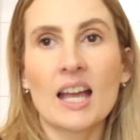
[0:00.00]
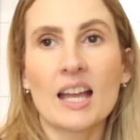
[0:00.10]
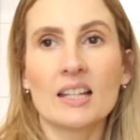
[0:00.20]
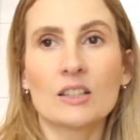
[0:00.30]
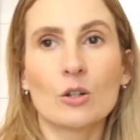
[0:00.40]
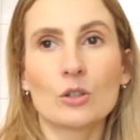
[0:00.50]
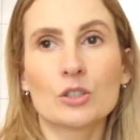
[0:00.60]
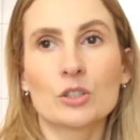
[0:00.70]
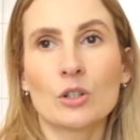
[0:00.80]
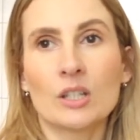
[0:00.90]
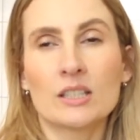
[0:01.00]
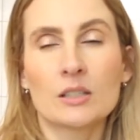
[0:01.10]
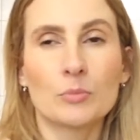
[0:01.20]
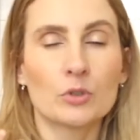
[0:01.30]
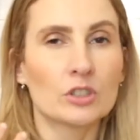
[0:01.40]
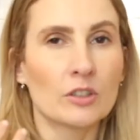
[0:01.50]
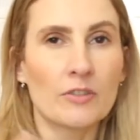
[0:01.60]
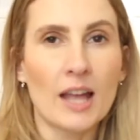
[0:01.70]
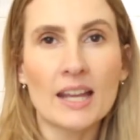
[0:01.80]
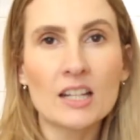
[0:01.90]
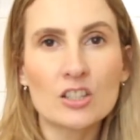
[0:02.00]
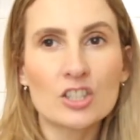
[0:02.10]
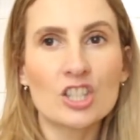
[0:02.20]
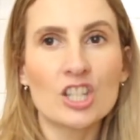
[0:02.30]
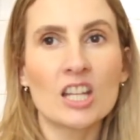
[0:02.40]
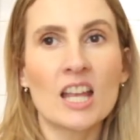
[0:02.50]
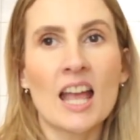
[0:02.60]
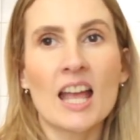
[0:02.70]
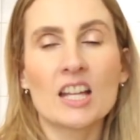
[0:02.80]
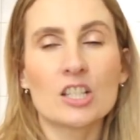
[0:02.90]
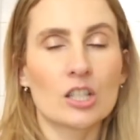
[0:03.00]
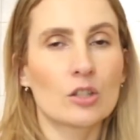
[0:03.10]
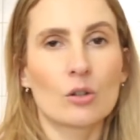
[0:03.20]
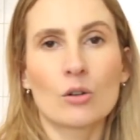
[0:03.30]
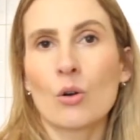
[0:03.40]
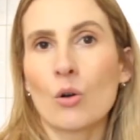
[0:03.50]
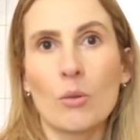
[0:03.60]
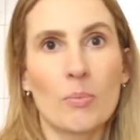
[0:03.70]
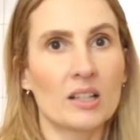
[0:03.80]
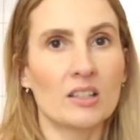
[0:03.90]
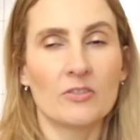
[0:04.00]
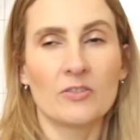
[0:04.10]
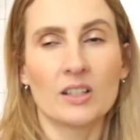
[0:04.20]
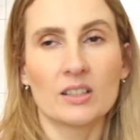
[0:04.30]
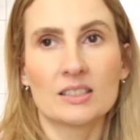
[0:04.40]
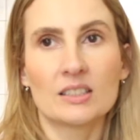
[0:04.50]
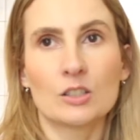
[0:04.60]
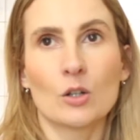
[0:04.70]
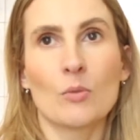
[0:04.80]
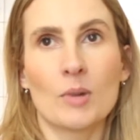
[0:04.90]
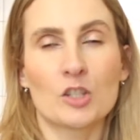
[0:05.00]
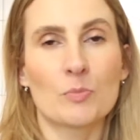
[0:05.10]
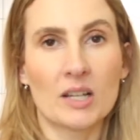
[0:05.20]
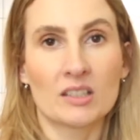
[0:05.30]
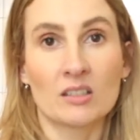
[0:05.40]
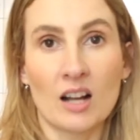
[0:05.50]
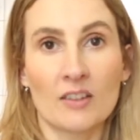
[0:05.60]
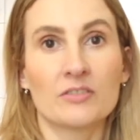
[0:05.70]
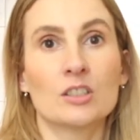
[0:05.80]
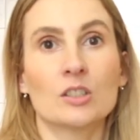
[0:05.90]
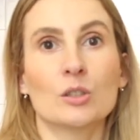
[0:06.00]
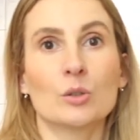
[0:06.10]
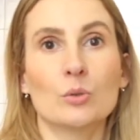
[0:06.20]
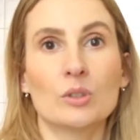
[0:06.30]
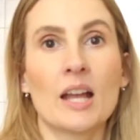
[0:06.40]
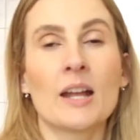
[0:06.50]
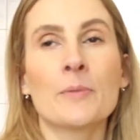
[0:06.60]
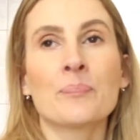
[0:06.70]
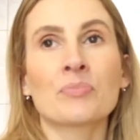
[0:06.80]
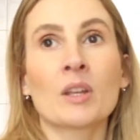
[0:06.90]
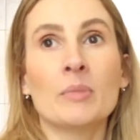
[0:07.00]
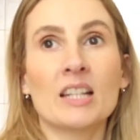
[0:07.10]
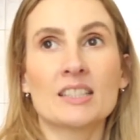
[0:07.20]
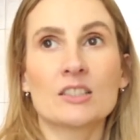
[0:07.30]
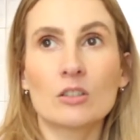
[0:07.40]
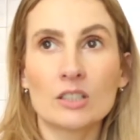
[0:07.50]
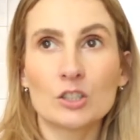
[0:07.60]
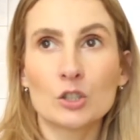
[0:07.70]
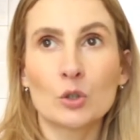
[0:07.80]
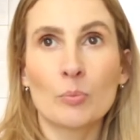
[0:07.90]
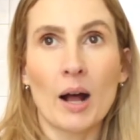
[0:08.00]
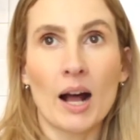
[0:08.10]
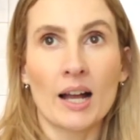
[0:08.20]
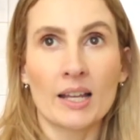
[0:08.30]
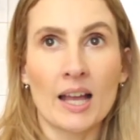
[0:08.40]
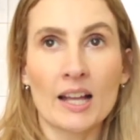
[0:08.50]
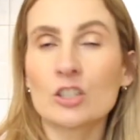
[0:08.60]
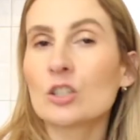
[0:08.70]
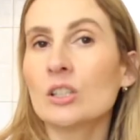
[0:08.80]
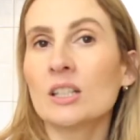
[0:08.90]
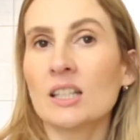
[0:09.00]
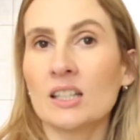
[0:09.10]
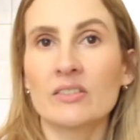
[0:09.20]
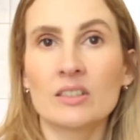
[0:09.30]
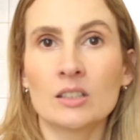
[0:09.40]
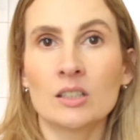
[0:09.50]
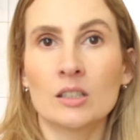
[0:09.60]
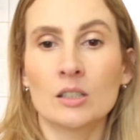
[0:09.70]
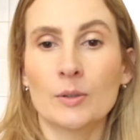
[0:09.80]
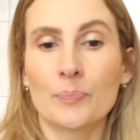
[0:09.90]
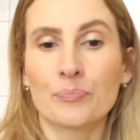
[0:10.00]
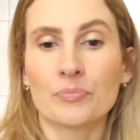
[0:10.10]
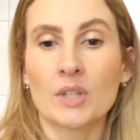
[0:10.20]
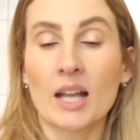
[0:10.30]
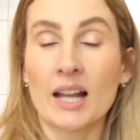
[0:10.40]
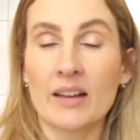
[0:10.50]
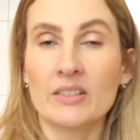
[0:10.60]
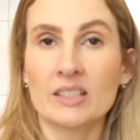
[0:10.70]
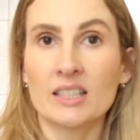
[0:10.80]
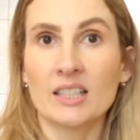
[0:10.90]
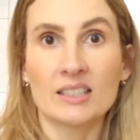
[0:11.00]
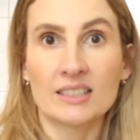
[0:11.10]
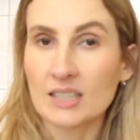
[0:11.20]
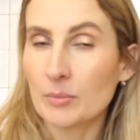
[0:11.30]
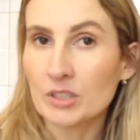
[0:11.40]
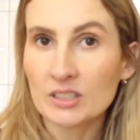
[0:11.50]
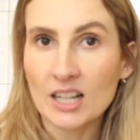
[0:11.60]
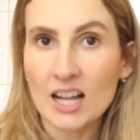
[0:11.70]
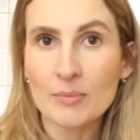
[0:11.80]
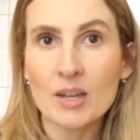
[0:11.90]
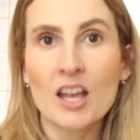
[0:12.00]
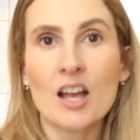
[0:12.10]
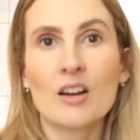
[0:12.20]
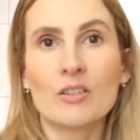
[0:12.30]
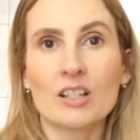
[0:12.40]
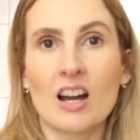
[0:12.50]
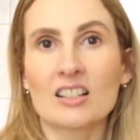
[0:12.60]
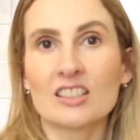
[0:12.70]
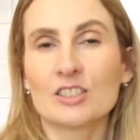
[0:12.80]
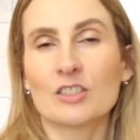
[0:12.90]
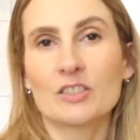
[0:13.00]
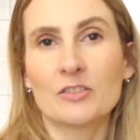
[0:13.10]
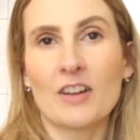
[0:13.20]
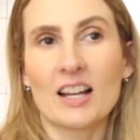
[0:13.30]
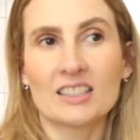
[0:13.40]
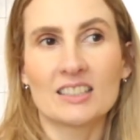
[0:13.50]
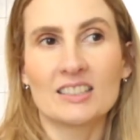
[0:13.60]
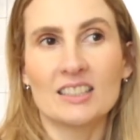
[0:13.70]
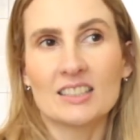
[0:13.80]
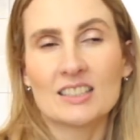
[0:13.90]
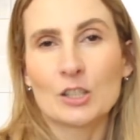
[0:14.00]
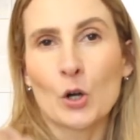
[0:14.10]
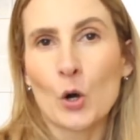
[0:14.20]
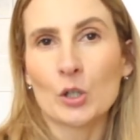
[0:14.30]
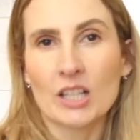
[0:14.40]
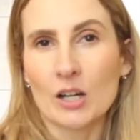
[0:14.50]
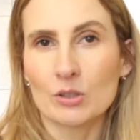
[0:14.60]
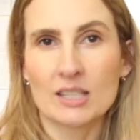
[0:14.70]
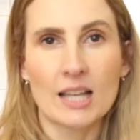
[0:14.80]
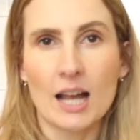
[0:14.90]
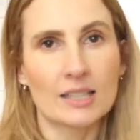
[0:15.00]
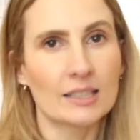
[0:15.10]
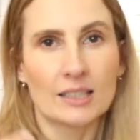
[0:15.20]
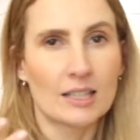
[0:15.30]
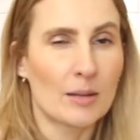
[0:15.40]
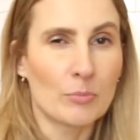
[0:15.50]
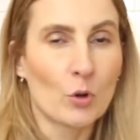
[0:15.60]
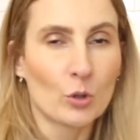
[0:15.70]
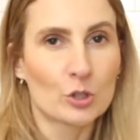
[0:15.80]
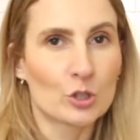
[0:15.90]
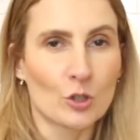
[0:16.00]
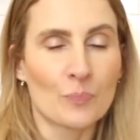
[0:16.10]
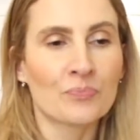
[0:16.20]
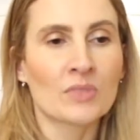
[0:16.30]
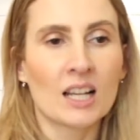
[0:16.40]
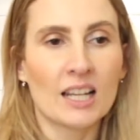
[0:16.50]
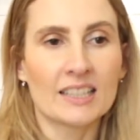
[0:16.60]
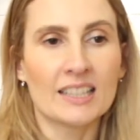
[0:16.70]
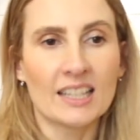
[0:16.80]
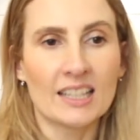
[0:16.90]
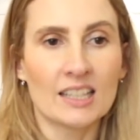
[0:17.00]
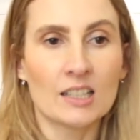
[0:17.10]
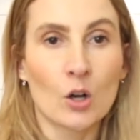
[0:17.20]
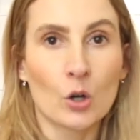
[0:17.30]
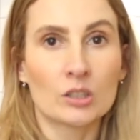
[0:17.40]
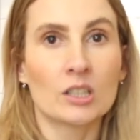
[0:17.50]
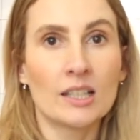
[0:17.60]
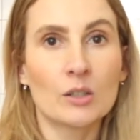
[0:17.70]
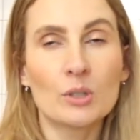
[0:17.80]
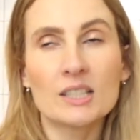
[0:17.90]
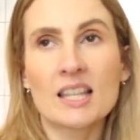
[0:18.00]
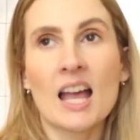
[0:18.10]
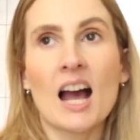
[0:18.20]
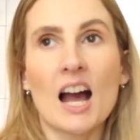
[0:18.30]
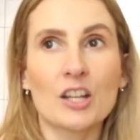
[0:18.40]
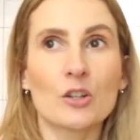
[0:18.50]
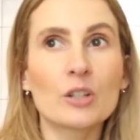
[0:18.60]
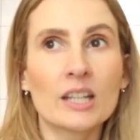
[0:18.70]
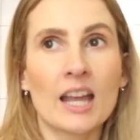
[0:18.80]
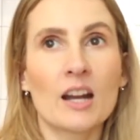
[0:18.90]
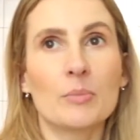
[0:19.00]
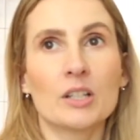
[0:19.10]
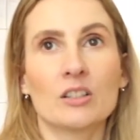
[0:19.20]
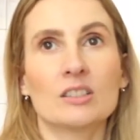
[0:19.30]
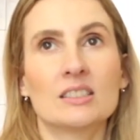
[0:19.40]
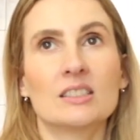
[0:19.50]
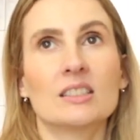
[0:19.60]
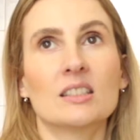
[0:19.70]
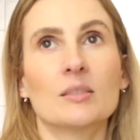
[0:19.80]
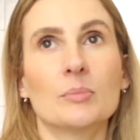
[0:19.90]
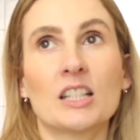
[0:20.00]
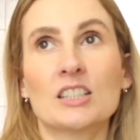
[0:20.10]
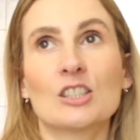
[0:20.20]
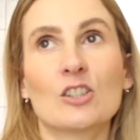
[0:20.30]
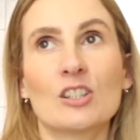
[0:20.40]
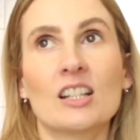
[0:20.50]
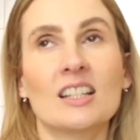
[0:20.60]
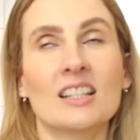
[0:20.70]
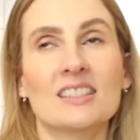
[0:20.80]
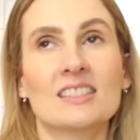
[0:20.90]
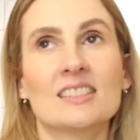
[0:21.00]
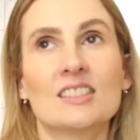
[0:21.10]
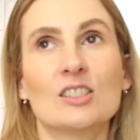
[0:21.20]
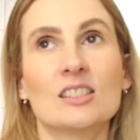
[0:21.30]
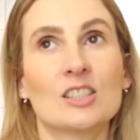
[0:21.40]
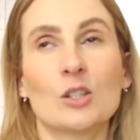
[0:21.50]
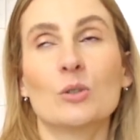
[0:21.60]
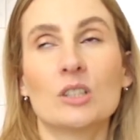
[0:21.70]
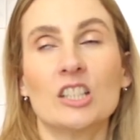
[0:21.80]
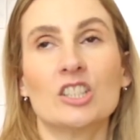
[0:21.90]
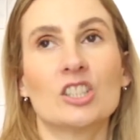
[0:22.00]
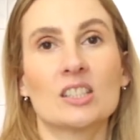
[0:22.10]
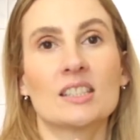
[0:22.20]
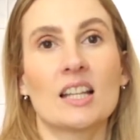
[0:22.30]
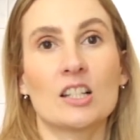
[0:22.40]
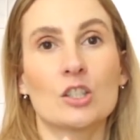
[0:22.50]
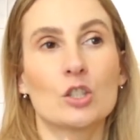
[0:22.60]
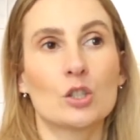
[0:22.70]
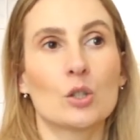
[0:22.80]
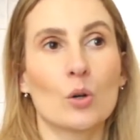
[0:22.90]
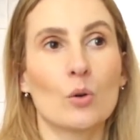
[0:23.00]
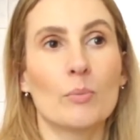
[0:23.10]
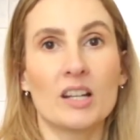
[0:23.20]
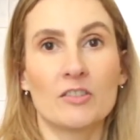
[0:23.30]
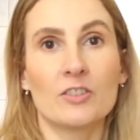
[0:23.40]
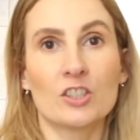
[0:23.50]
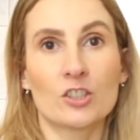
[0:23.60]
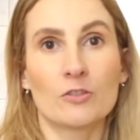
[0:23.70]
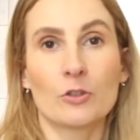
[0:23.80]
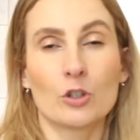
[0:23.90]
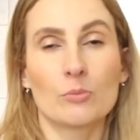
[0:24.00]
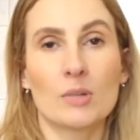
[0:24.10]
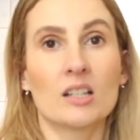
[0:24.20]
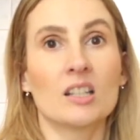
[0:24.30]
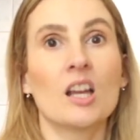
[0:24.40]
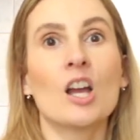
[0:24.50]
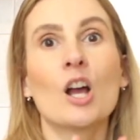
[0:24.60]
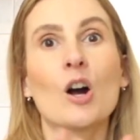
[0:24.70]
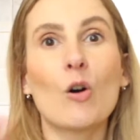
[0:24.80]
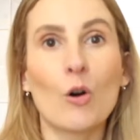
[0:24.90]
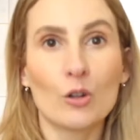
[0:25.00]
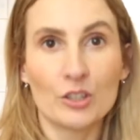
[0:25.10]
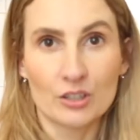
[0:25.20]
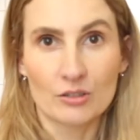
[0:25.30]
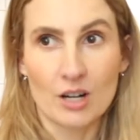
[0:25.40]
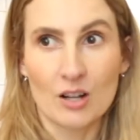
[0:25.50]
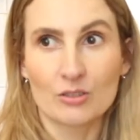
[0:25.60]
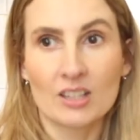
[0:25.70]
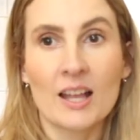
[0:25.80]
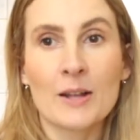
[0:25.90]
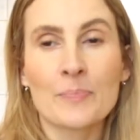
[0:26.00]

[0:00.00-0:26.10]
and also it's a boost of energy, and just your whole body feels so much better after a good minestrone soup. I actually even um, have it in summertime, regardless of the fact that it's hot outside, and then I'm also like taking in hot liquids. I don't care, because minestrone is so delicious and so beneficial for your body all year round.